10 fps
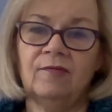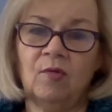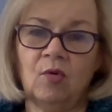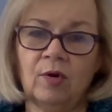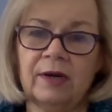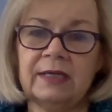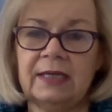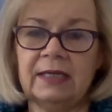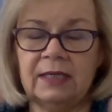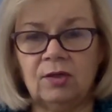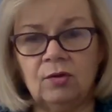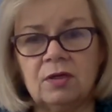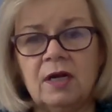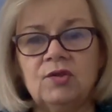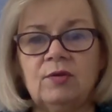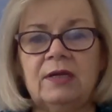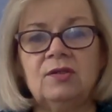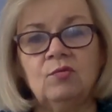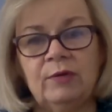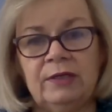for getting your
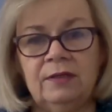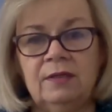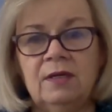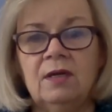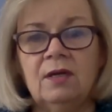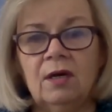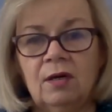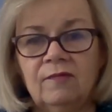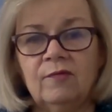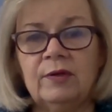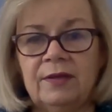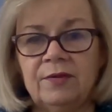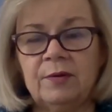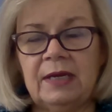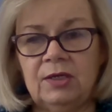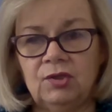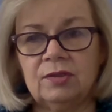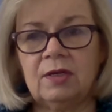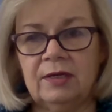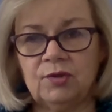contract to win over another
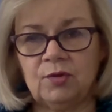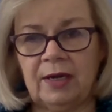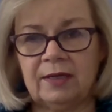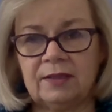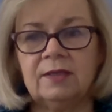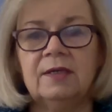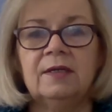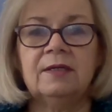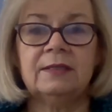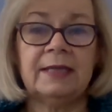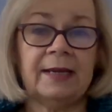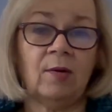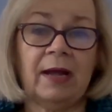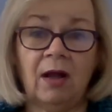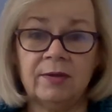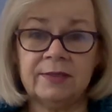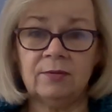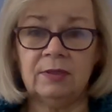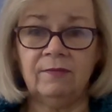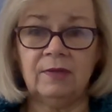agent's contract. Now, I
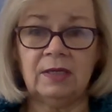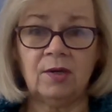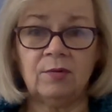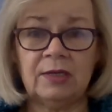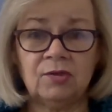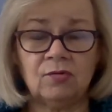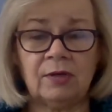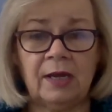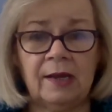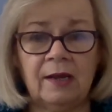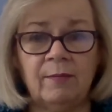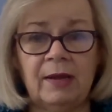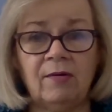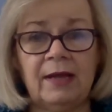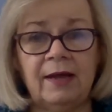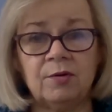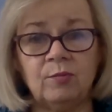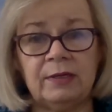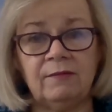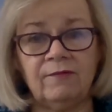also did a video yesterday about how to
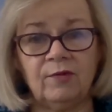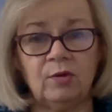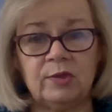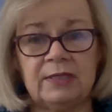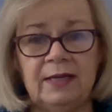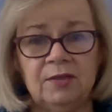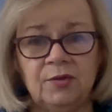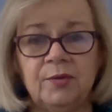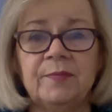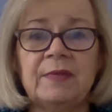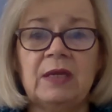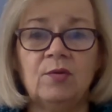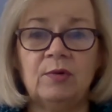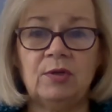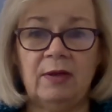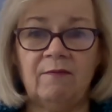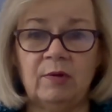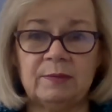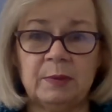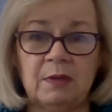win for your seller when you have
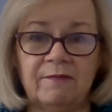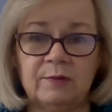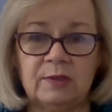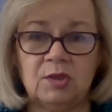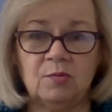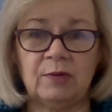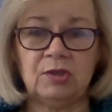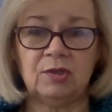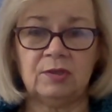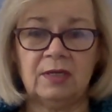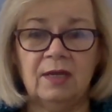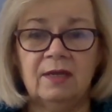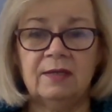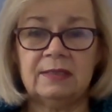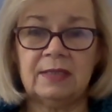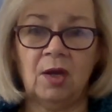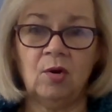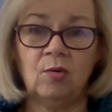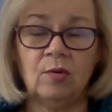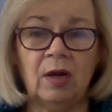multiple offer situations.
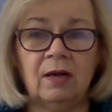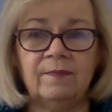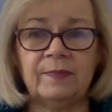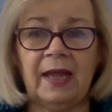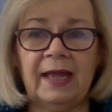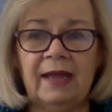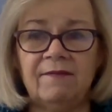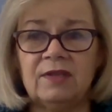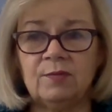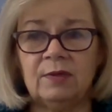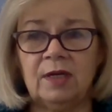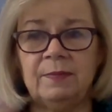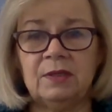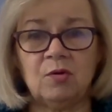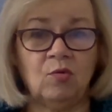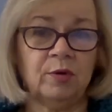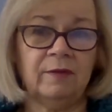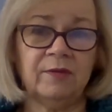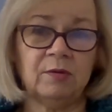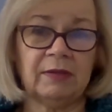So I have this one up in the
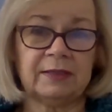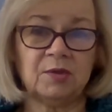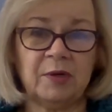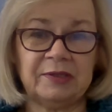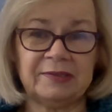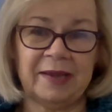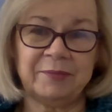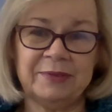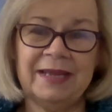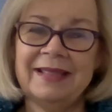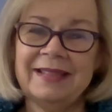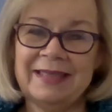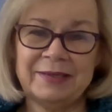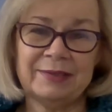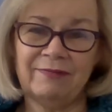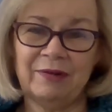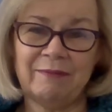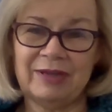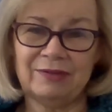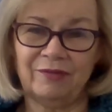corner if you'd like to watch that one. Thank you very
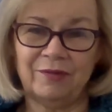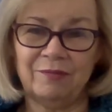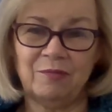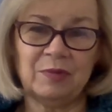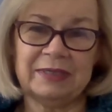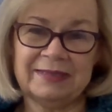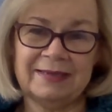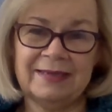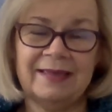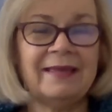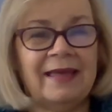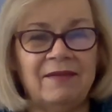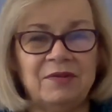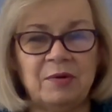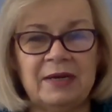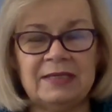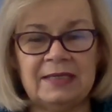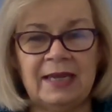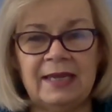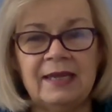much for listening. Have a great
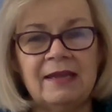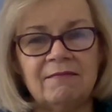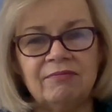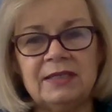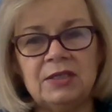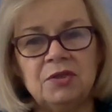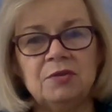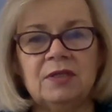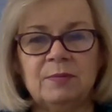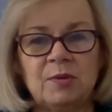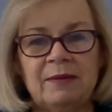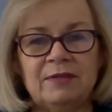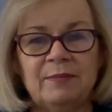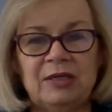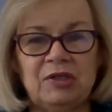day, and please do subscribe to my